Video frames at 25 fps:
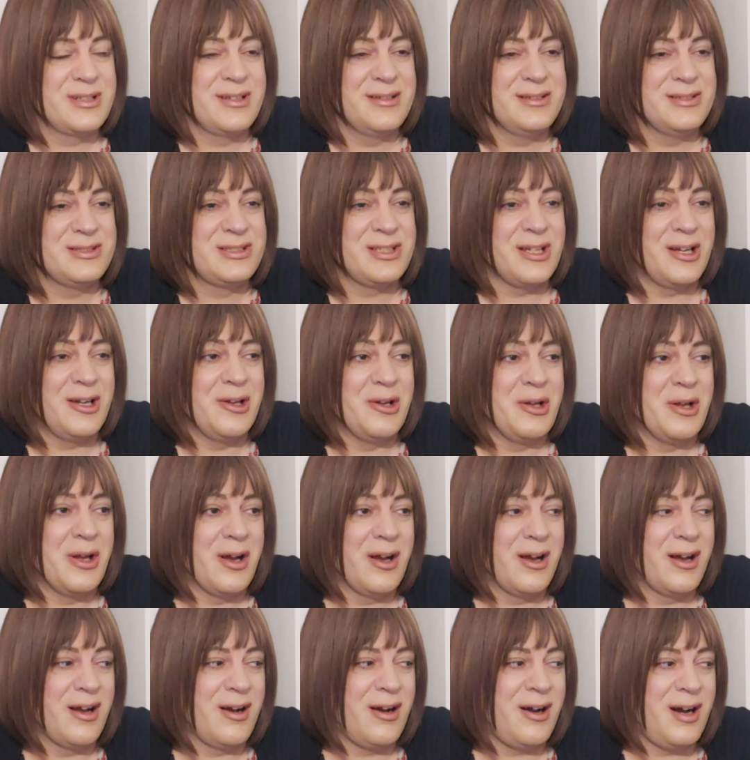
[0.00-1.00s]
So
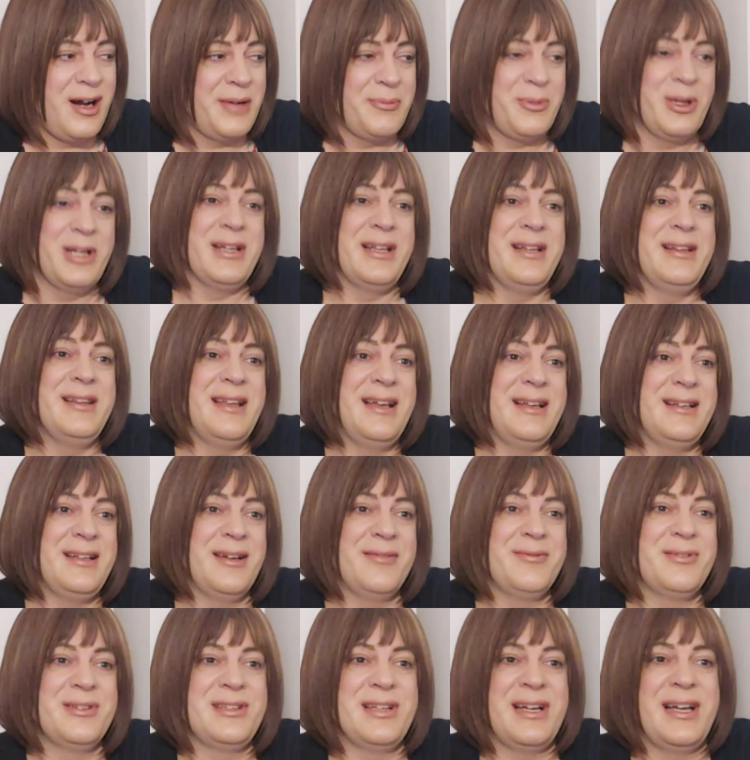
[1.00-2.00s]
I went in there the
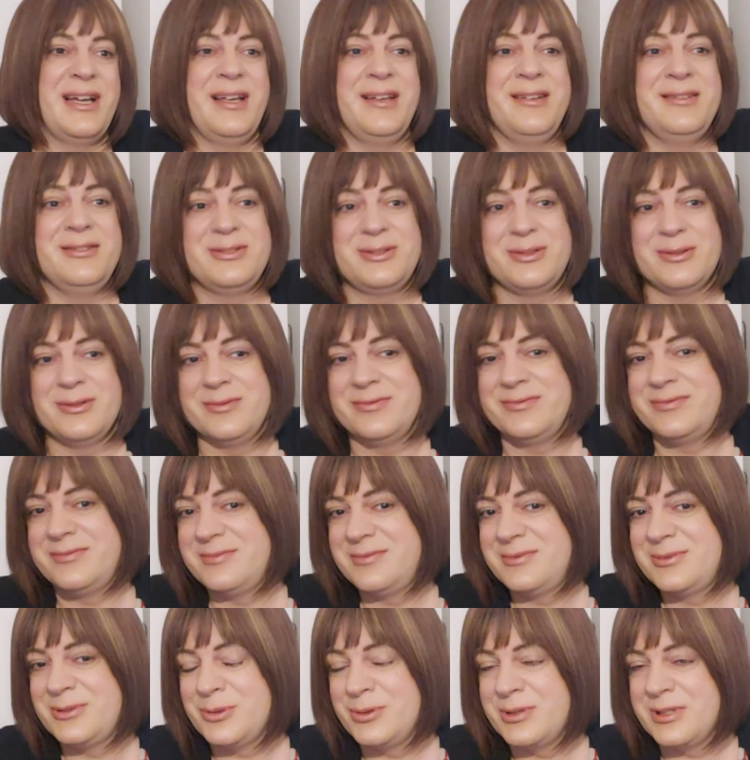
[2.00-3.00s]
other day, sort of
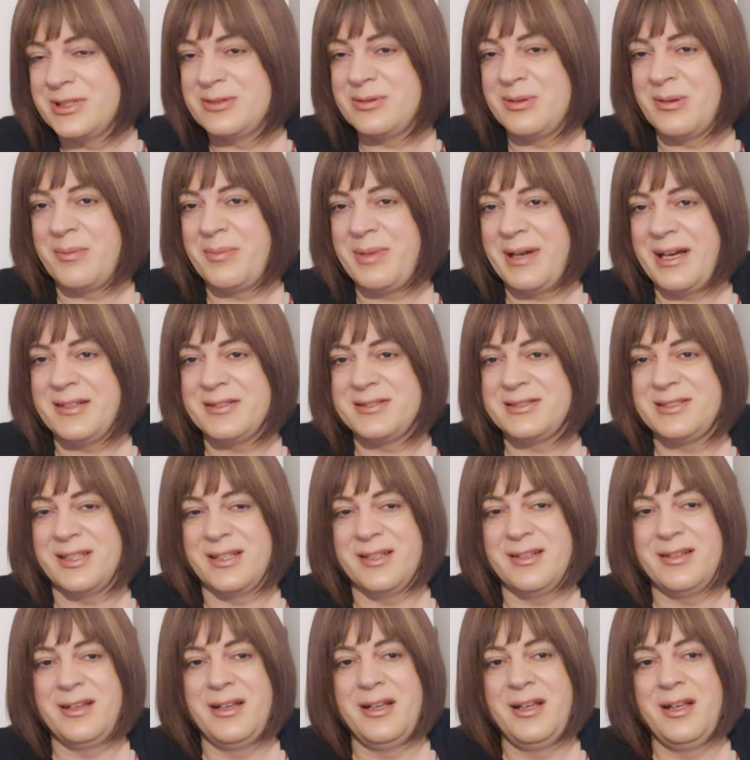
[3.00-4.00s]
talking to him about
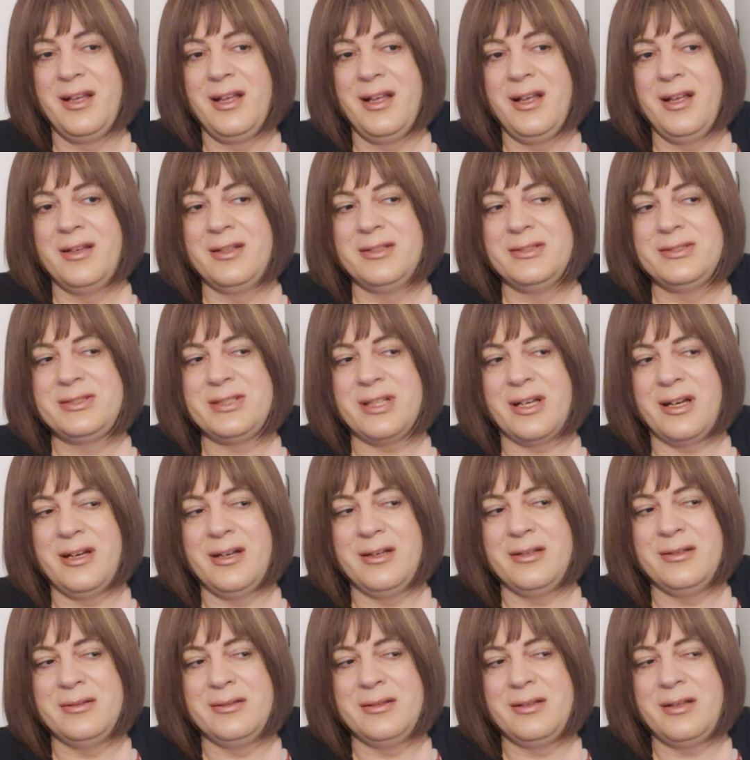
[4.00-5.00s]
it.
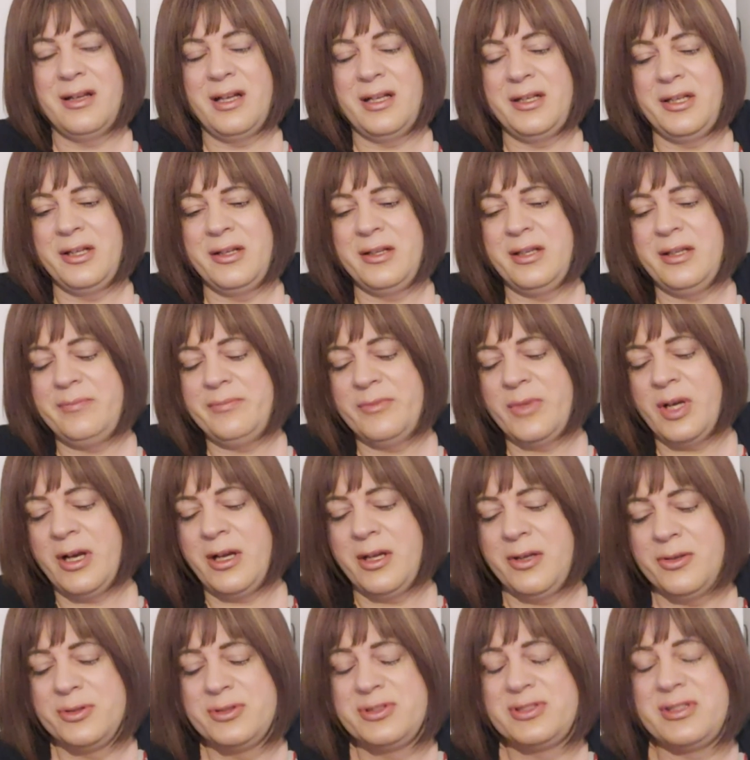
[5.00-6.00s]
So,
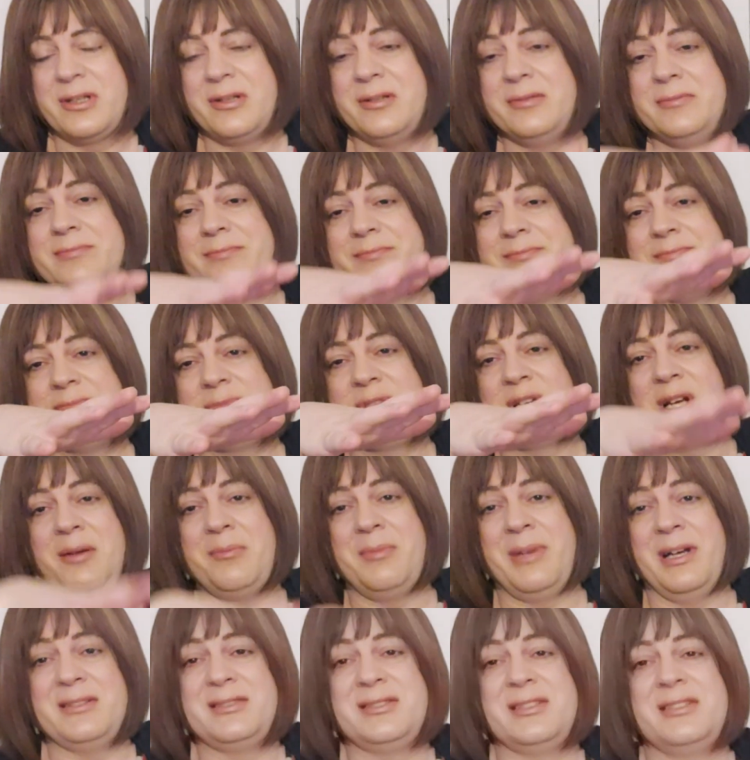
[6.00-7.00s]
I also, going
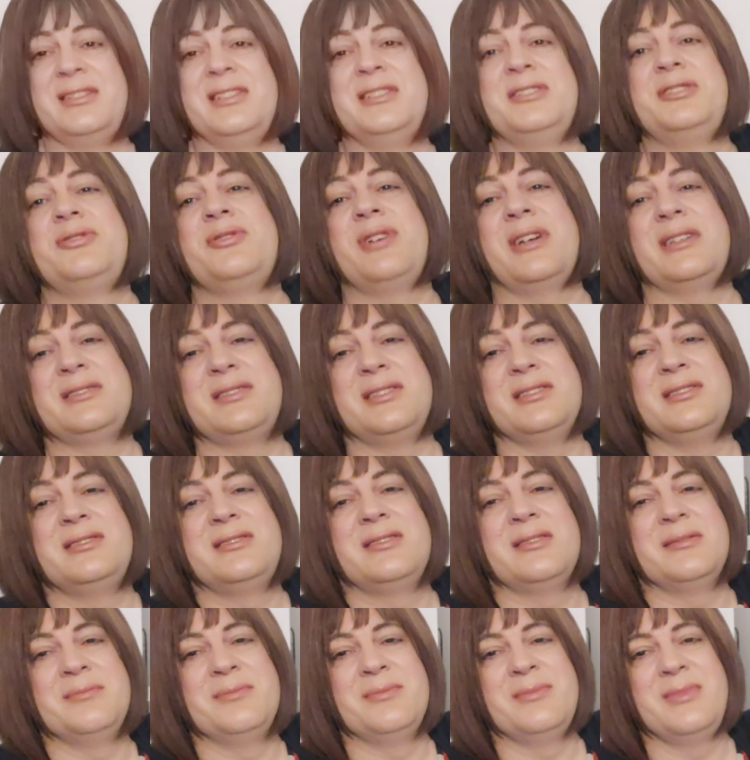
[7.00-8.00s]
back to the Digitrax
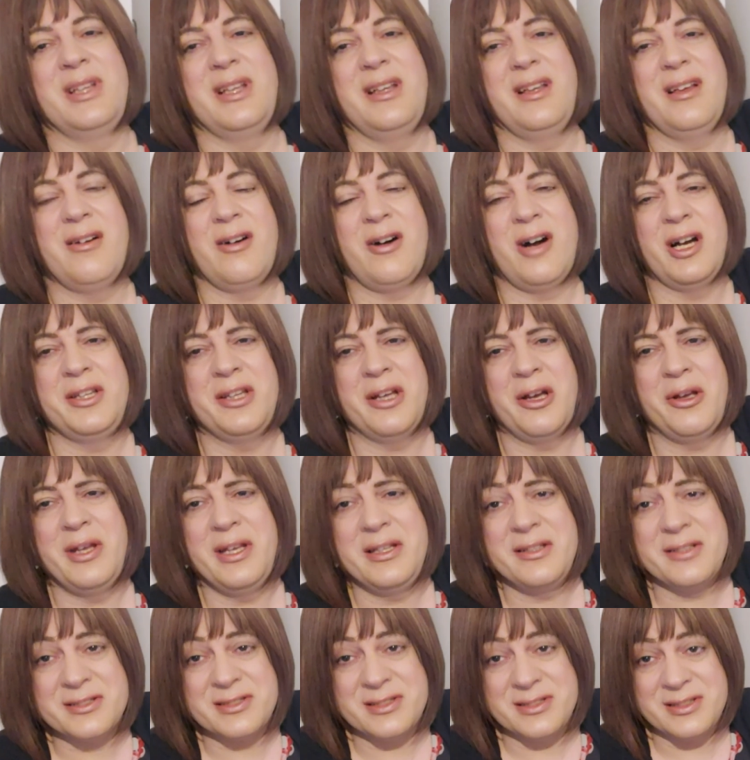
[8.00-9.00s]
system, I know he
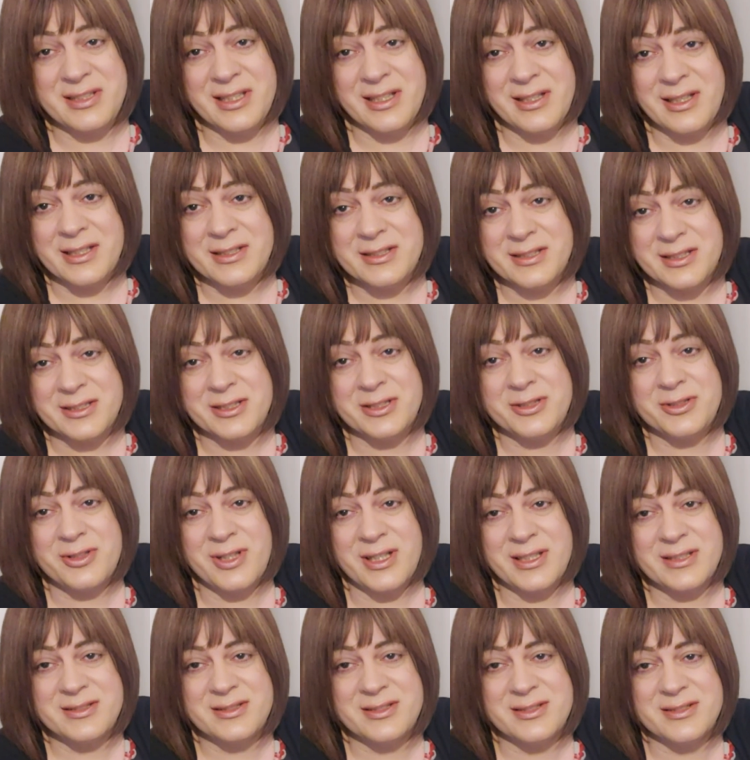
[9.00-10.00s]
doesn't deal in
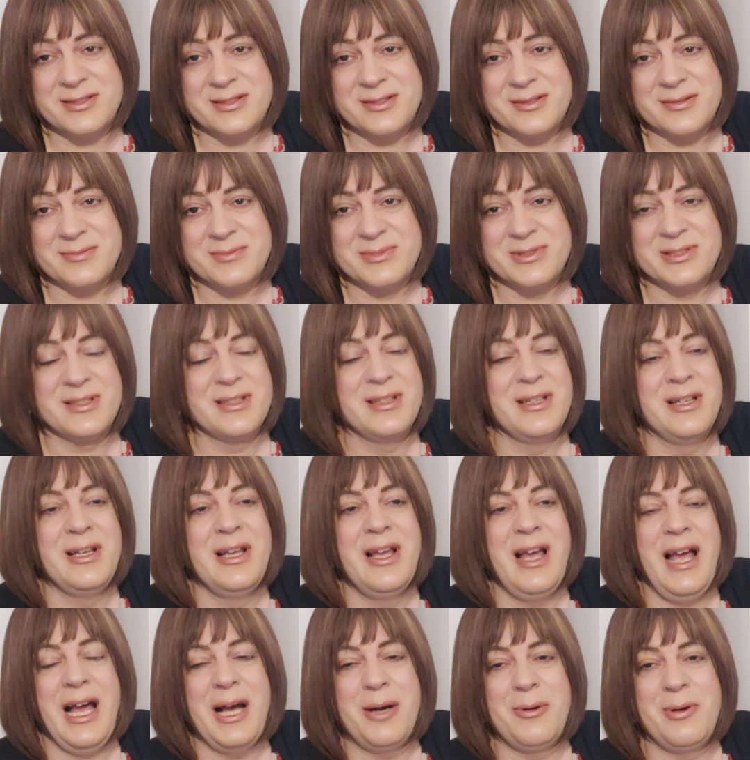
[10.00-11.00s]
Digitrax systems.
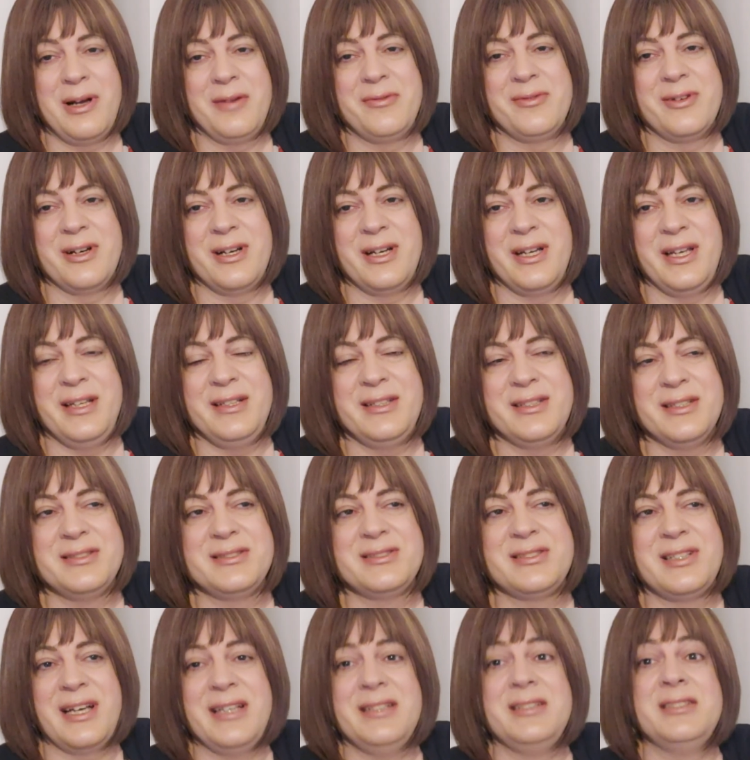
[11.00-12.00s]
However, he did
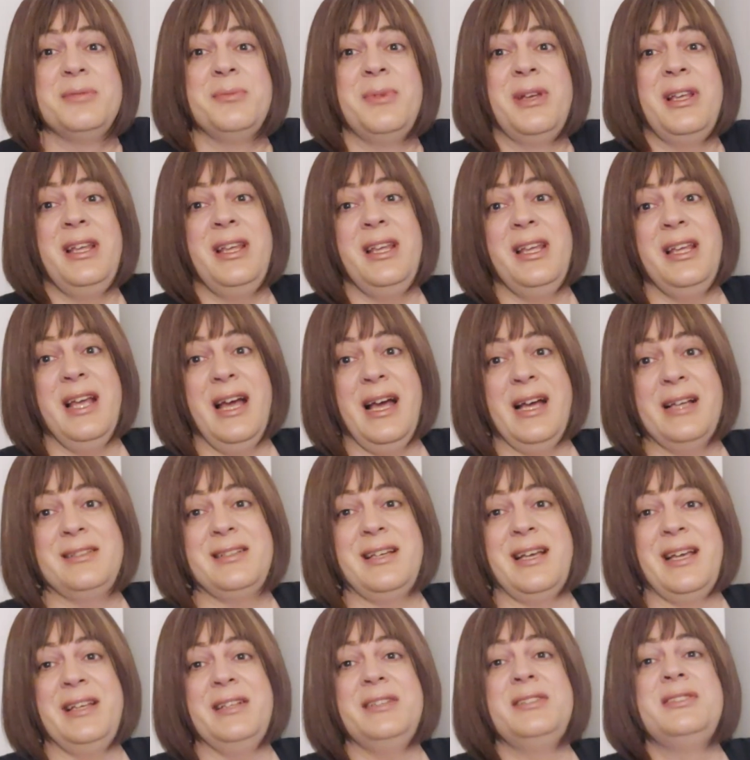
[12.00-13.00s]
say to me he had
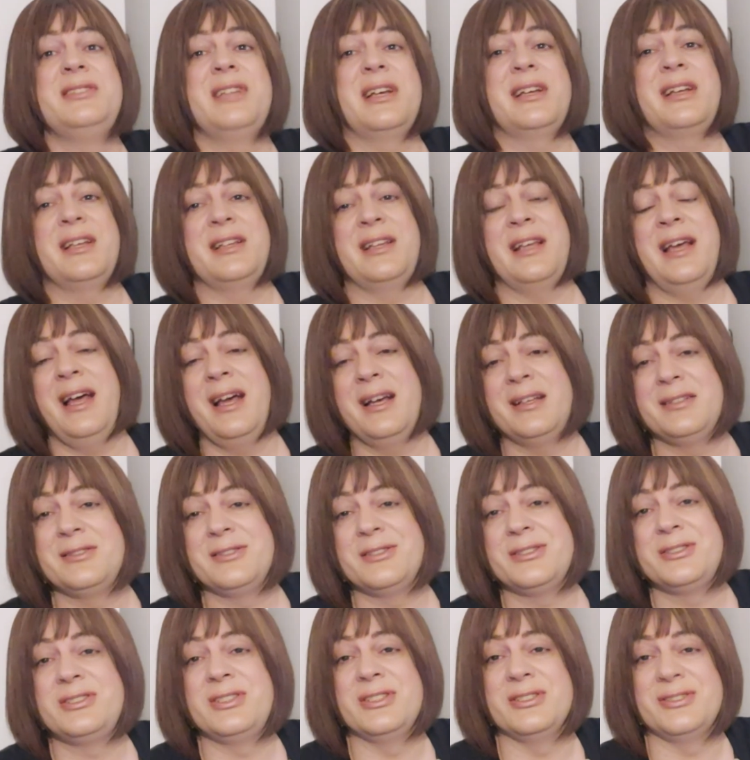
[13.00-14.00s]
a second-hand
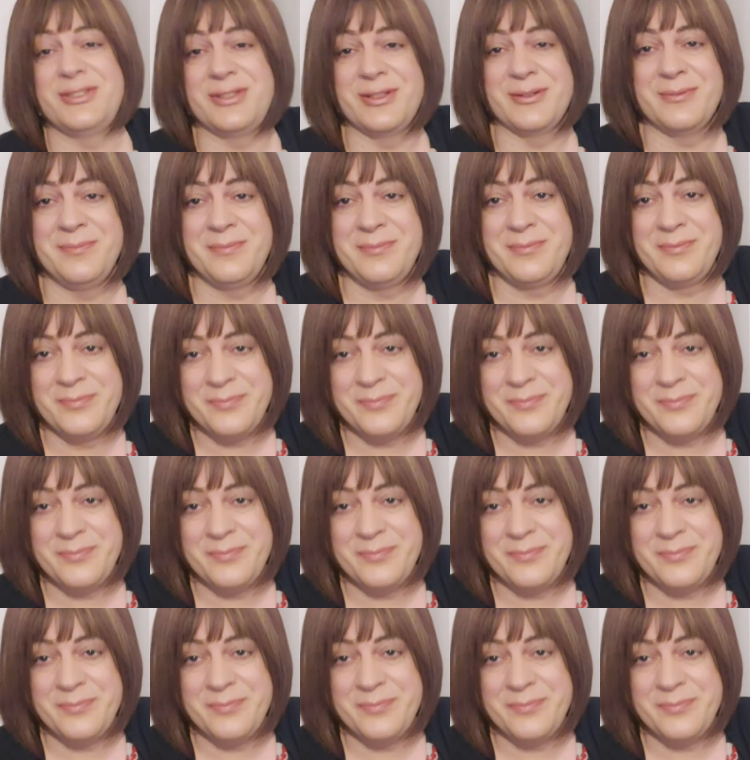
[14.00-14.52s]
system,